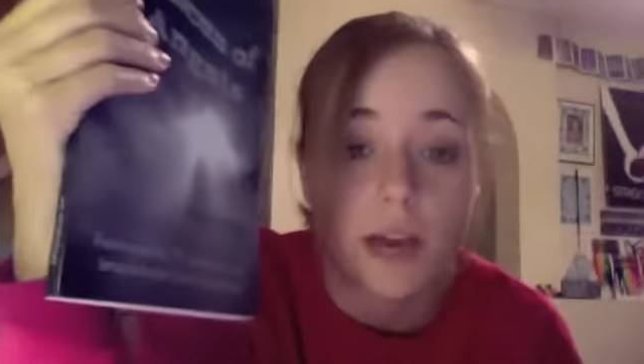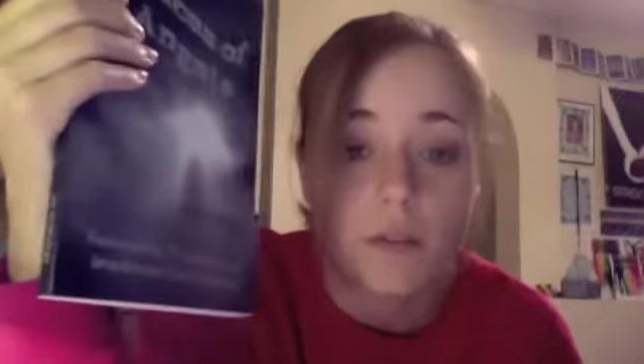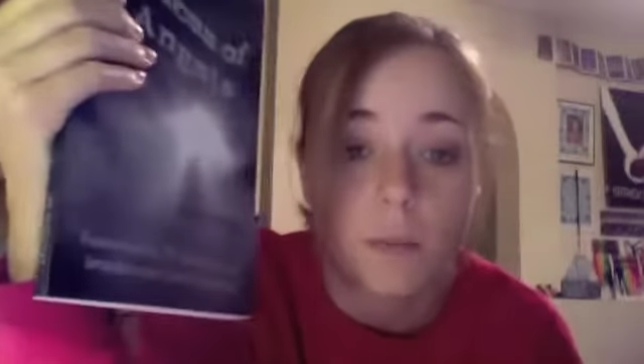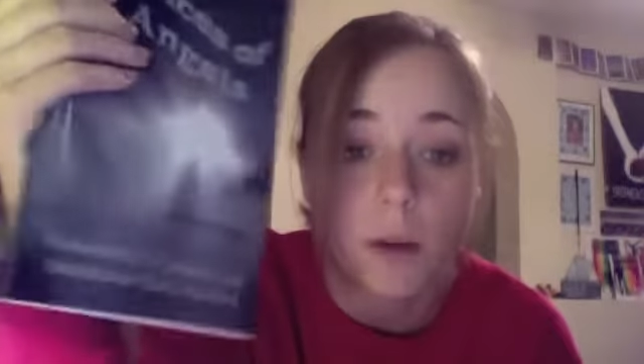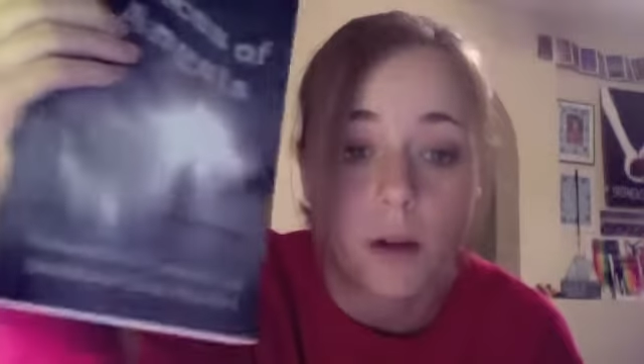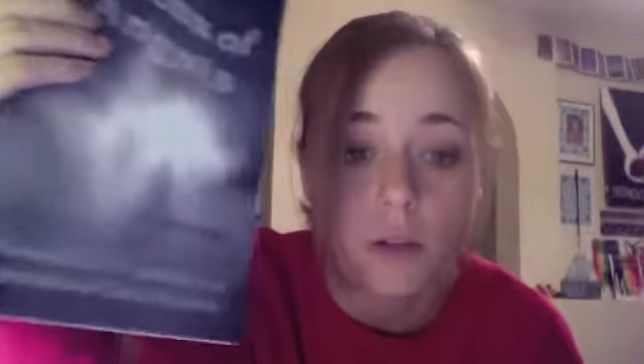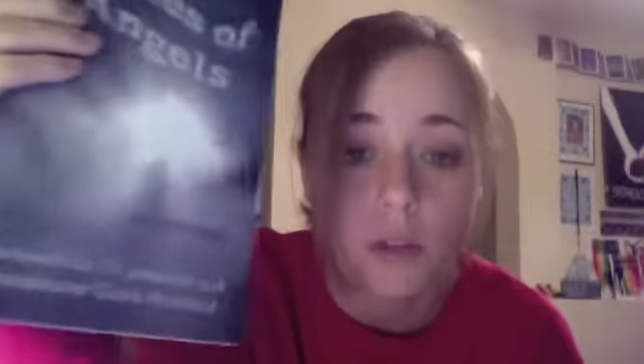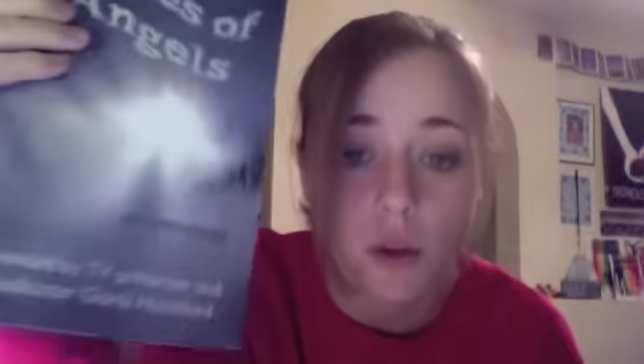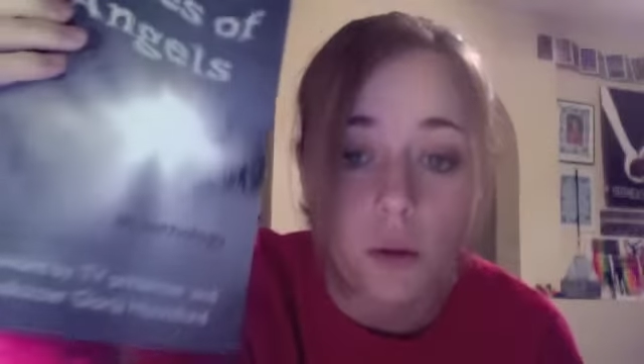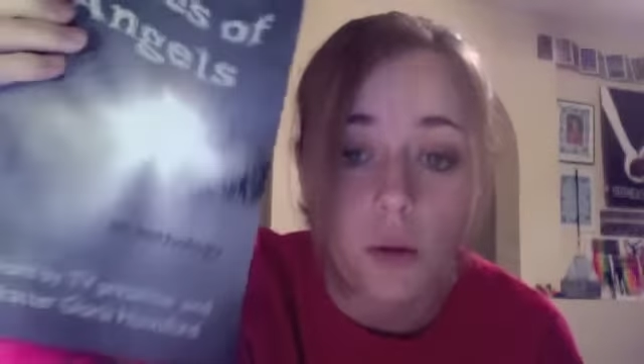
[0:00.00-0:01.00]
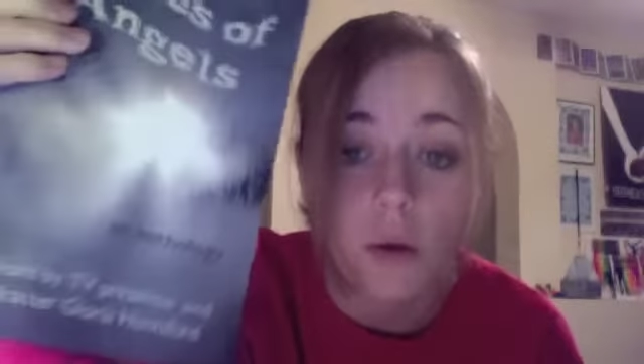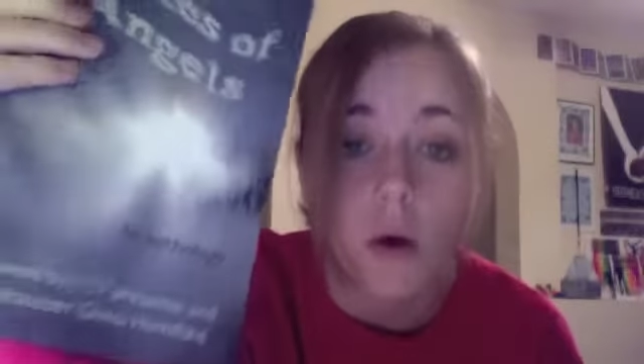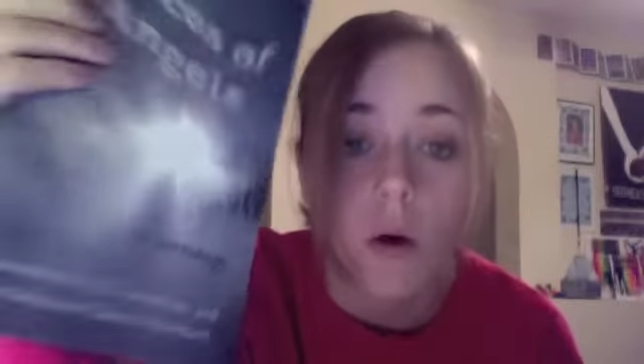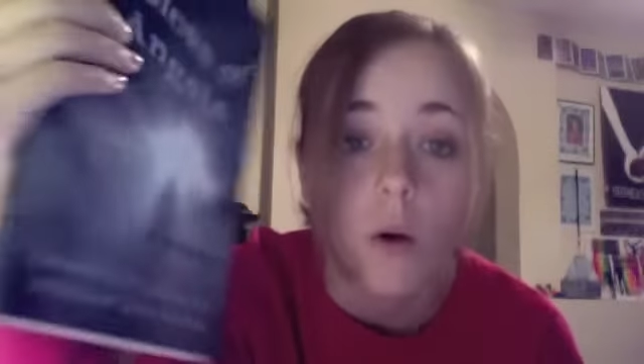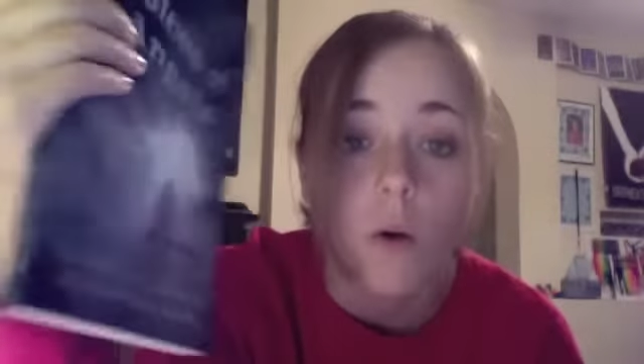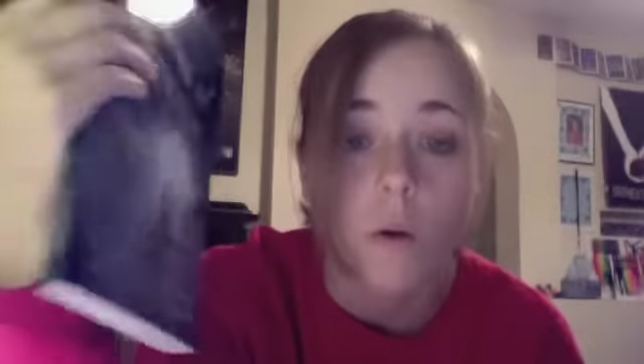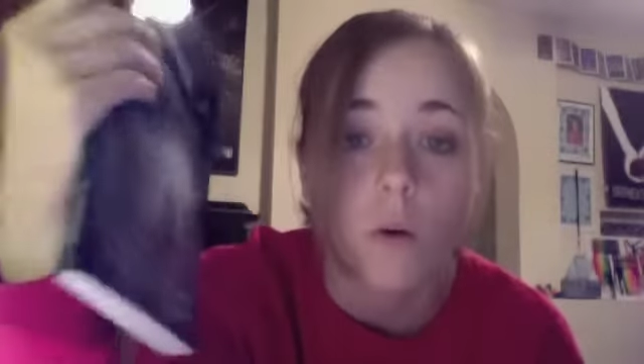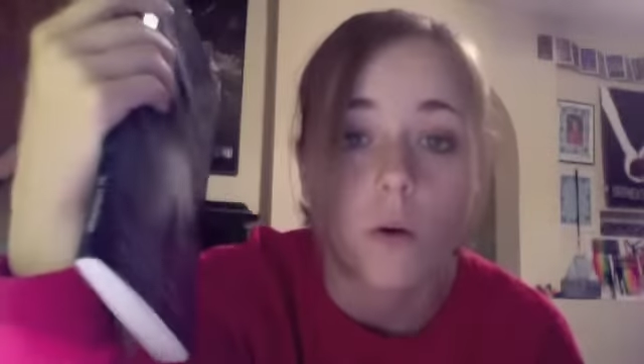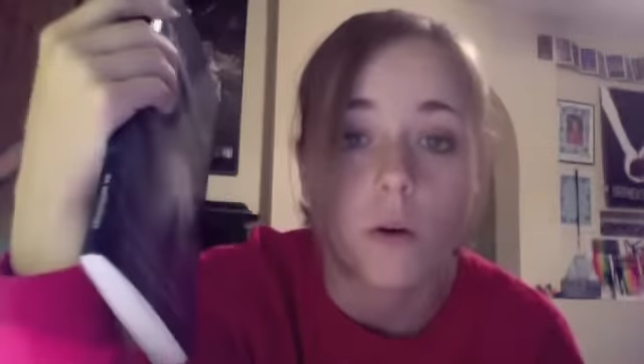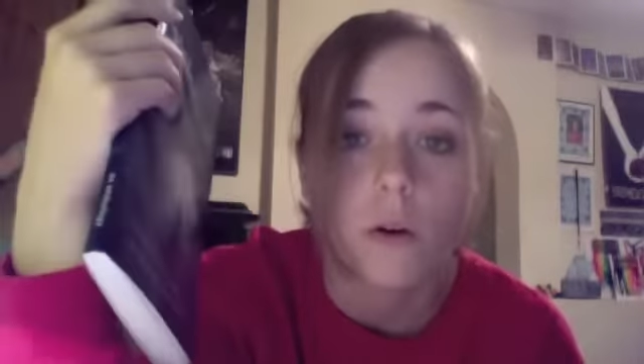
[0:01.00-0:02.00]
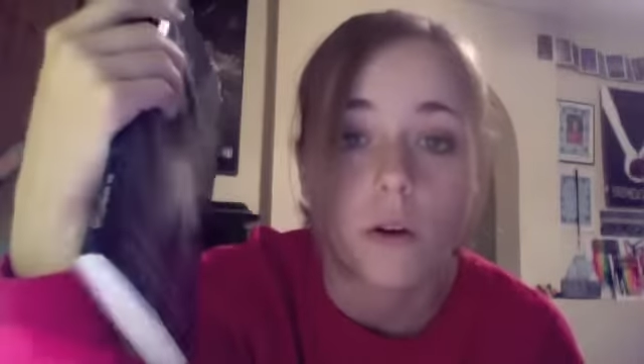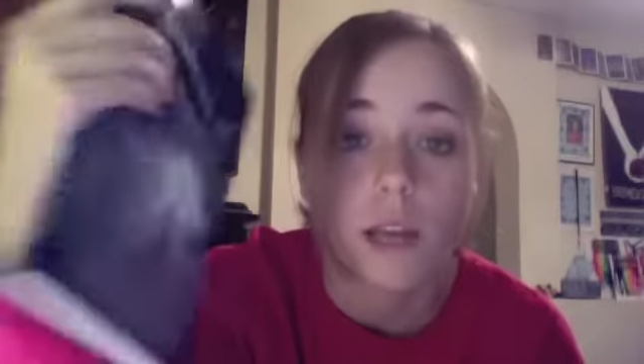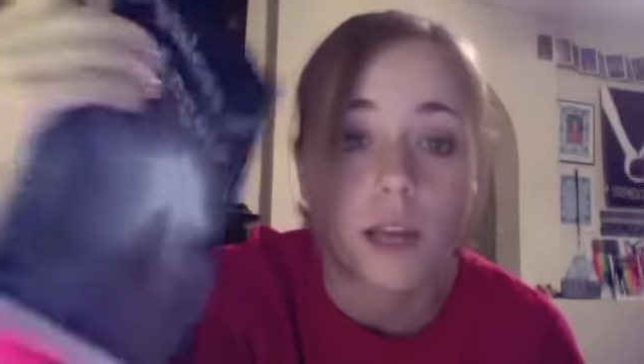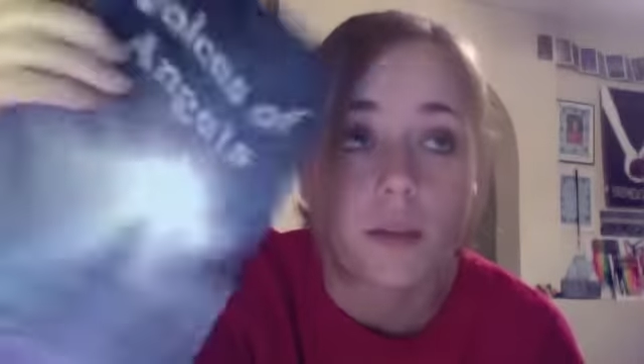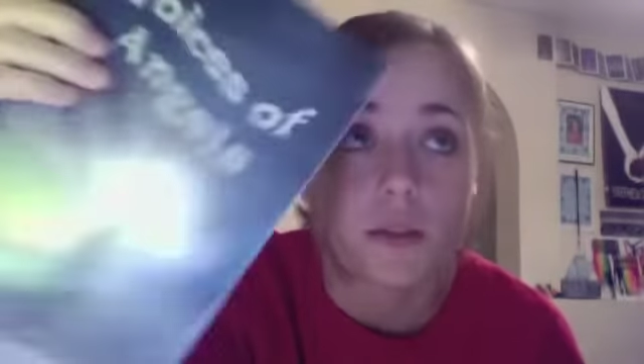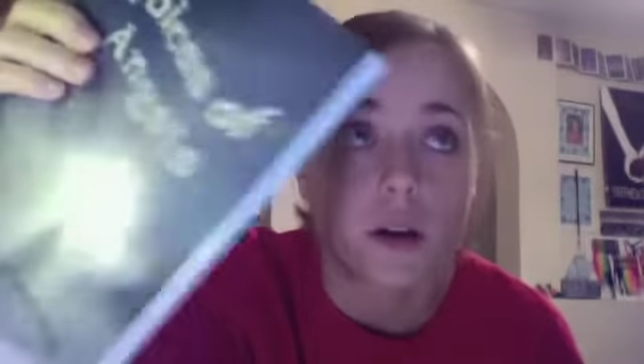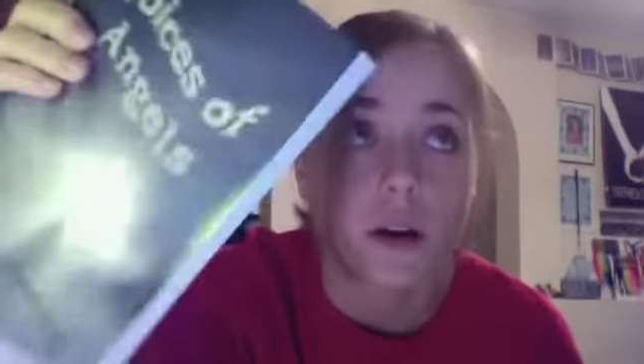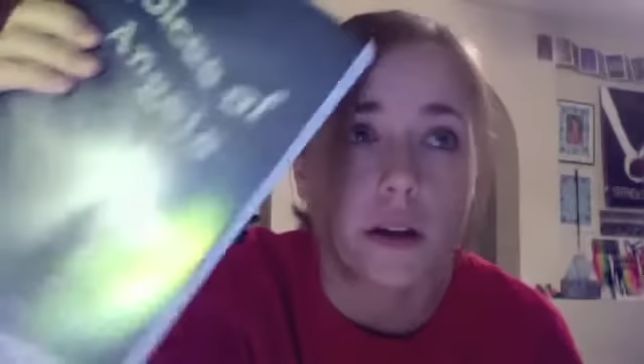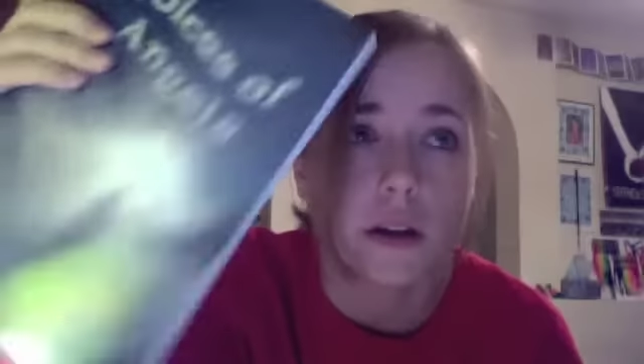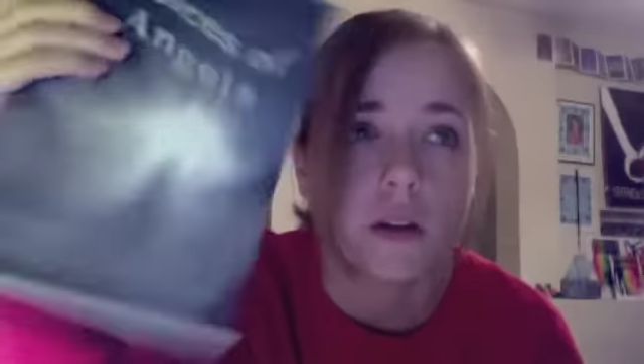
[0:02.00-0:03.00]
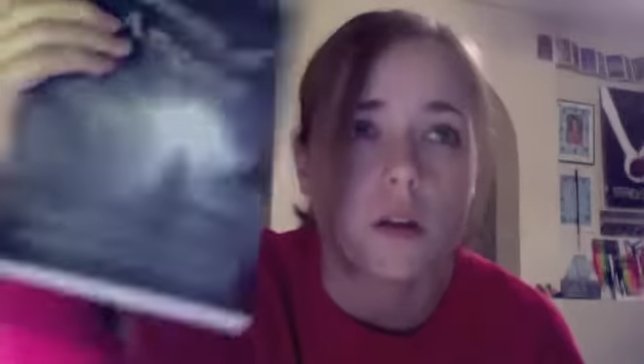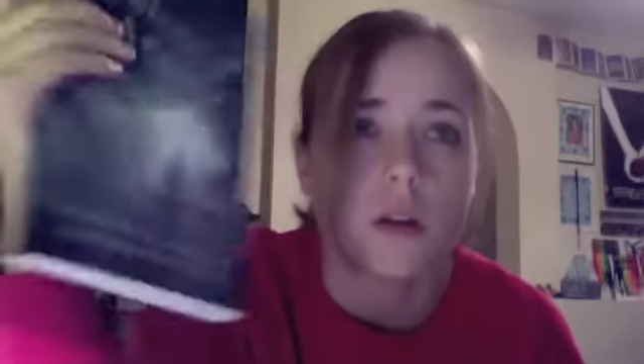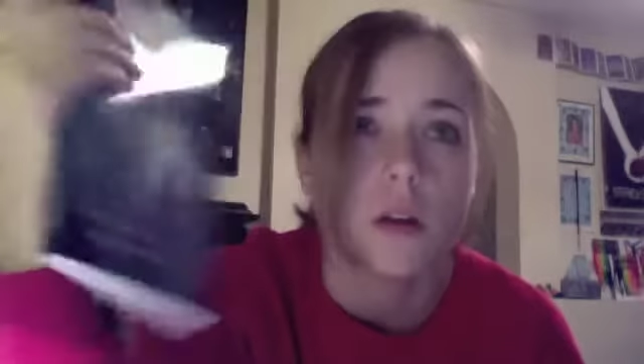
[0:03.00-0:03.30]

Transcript: it from Barnes & Noble or Amazon.